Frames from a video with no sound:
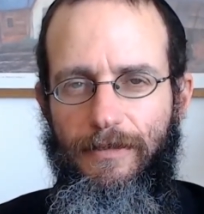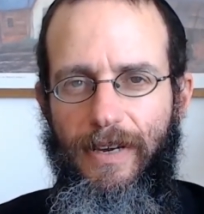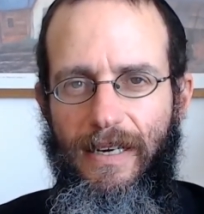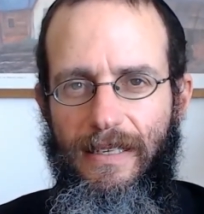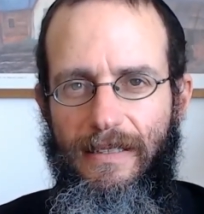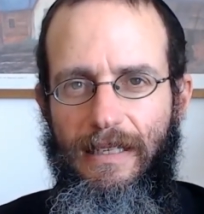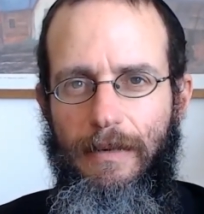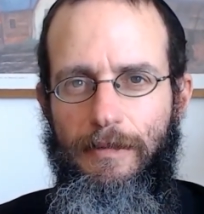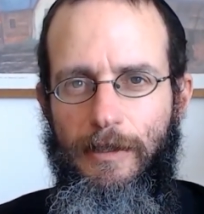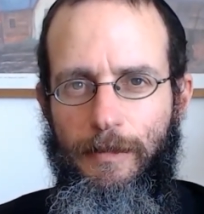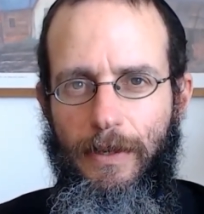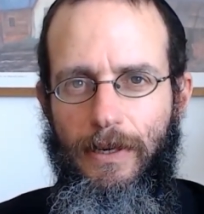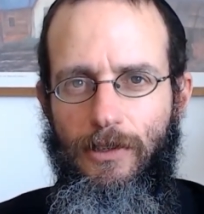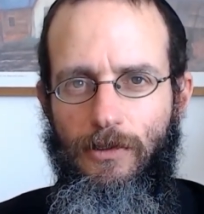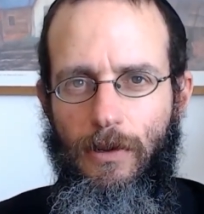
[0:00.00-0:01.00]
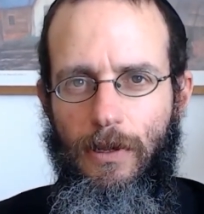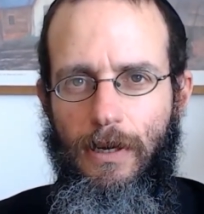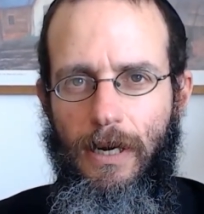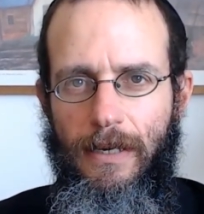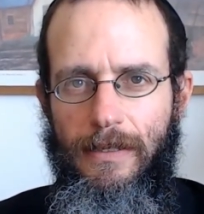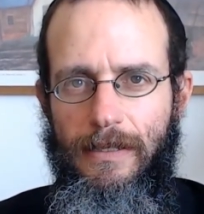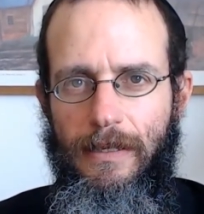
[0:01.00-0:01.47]
a very deep spiritual
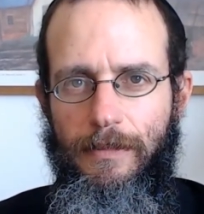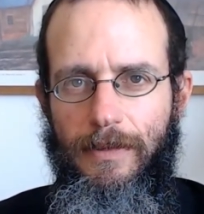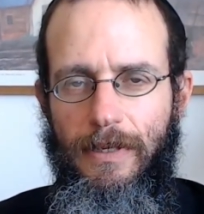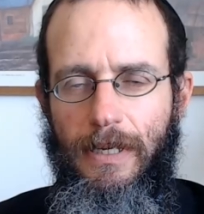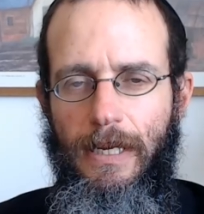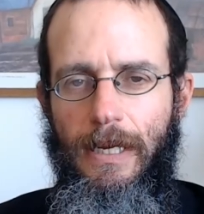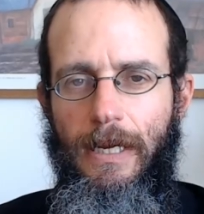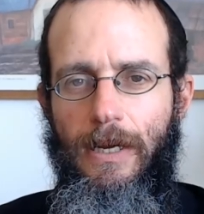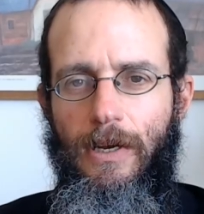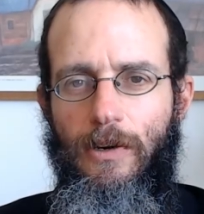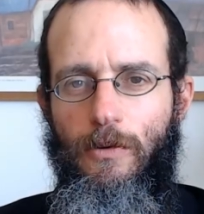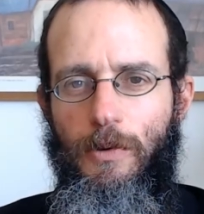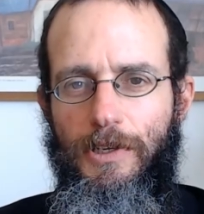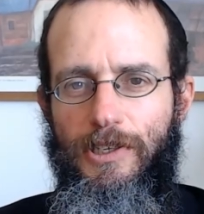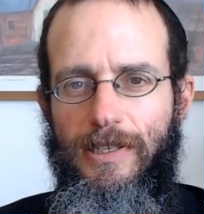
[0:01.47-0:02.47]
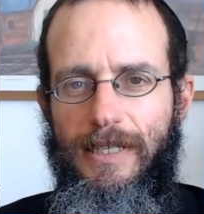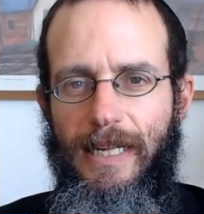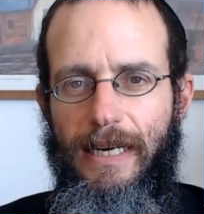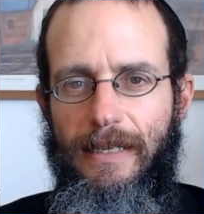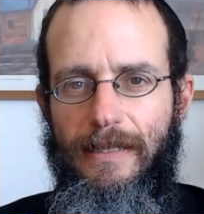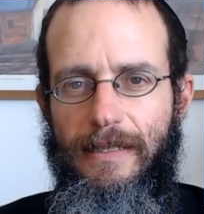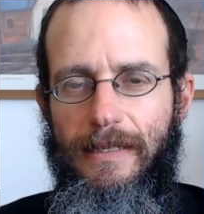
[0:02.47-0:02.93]
concept, which
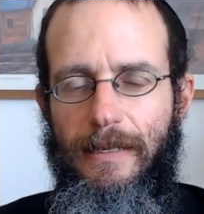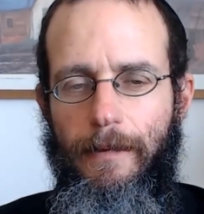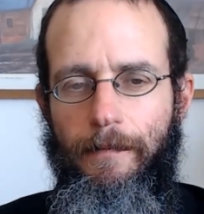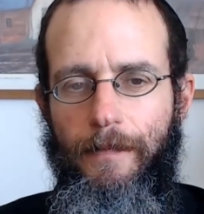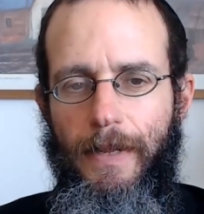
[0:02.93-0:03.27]
says